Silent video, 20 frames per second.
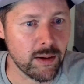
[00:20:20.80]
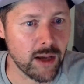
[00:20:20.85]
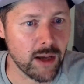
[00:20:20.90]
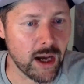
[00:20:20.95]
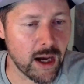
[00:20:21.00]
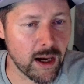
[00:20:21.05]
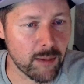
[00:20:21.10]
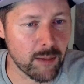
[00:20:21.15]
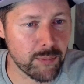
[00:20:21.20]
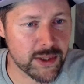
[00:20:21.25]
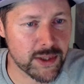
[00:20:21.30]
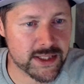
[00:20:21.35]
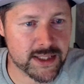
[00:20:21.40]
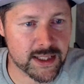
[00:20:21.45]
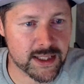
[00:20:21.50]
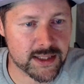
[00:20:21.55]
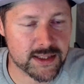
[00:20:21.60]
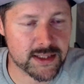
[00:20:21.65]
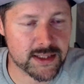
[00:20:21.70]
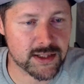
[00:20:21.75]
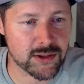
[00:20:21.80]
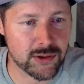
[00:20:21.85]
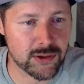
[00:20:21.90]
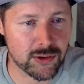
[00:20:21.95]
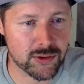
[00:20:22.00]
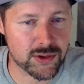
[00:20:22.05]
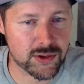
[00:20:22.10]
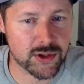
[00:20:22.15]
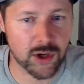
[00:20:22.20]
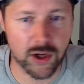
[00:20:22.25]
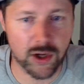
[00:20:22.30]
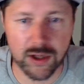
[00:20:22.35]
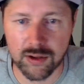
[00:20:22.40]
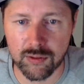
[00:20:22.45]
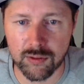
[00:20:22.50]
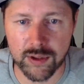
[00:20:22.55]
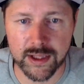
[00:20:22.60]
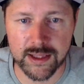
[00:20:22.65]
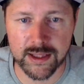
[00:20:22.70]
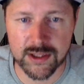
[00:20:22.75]
business to start
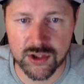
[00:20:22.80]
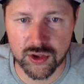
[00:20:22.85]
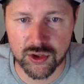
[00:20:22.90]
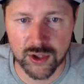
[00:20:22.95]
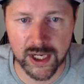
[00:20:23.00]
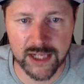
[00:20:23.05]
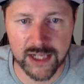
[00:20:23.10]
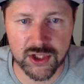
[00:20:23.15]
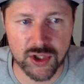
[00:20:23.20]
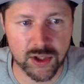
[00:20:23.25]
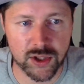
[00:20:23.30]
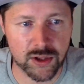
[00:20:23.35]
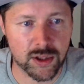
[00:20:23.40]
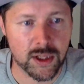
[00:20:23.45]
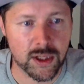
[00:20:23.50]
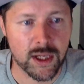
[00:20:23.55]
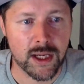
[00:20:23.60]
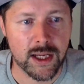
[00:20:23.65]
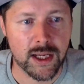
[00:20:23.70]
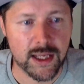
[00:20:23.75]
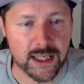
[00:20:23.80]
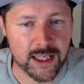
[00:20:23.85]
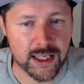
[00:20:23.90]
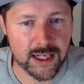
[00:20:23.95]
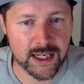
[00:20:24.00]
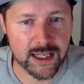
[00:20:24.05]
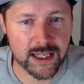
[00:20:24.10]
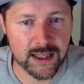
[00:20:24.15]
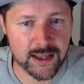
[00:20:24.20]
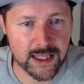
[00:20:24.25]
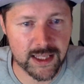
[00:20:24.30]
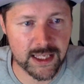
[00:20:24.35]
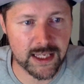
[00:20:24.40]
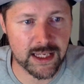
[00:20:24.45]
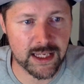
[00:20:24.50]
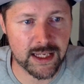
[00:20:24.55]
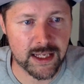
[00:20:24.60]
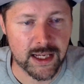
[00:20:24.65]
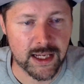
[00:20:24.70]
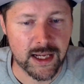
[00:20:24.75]
going this direction, getting
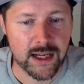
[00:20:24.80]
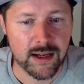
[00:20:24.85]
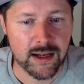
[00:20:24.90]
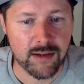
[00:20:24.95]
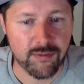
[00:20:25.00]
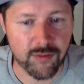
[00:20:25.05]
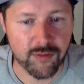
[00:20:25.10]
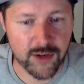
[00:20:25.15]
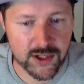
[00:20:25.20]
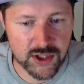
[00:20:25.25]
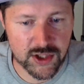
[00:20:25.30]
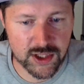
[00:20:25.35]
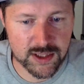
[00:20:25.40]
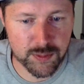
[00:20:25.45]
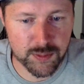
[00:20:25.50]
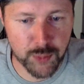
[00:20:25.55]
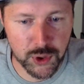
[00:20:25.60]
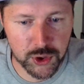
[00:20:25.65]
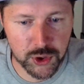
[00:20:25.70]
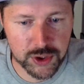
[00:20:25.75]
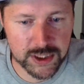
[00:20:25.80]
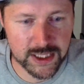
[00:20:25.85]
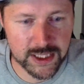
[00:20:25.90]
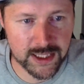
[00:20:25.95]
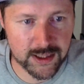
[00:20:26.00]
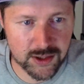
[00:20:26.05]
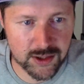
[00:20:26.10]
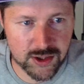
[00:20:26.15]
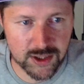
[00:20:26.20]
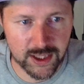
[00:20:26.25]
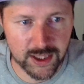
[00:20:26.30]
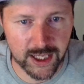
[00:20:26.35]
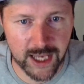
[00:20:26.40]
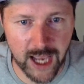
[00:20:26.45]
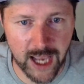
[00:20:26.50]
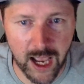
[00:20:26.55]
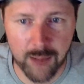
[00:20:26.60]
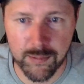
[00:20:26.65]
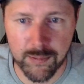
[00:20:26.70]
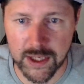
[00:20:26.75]
the fridges built into the
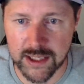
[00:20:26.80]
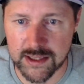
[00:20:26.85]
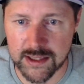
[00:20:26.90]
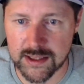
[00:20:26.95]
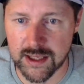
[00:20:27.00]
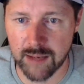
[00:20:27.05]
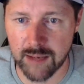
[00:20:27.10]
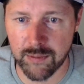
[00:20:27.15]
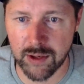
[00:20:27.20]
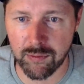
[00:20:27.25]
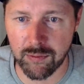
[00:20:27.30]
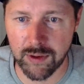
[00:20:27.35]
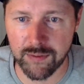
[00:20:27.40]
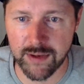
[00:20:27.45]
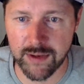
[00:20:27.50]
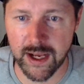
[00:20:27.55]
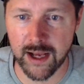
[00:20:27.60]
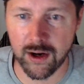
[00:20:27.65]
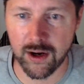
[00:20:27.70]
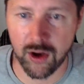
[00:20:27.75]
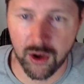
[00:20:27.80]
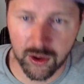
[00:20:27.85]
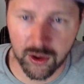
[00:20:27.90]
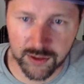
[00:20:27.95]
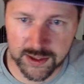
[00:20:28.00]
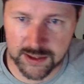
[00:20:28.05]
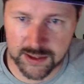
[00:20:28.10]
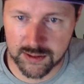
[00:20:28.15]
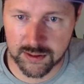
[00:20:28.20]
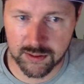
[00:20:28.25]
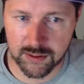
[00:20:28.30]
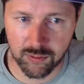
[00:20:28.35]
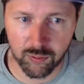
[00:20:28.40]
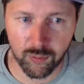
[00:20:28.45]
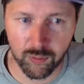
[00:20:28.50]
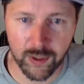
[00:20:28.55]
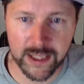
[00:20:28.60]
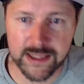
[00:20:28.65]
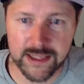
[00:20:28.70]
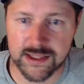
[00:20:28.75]
cabinets. I mean, we've got all this
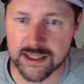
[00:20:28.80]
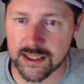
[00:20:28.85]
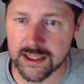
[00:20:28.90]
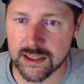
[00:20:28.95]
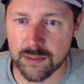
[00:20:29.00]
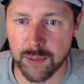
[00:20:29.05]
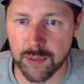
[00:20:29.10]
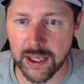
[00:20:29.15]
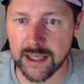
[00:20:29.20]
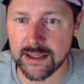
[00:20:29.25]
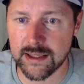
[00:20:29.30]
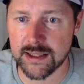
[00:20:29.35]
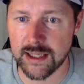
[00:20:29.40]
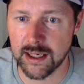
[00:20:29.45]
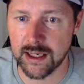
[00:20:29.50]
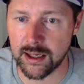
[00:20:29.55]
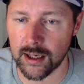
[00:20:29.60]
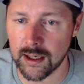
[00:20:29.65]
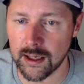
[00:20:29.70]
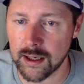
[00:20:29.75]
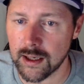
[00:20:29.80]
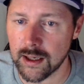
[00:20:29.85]
wasted space here,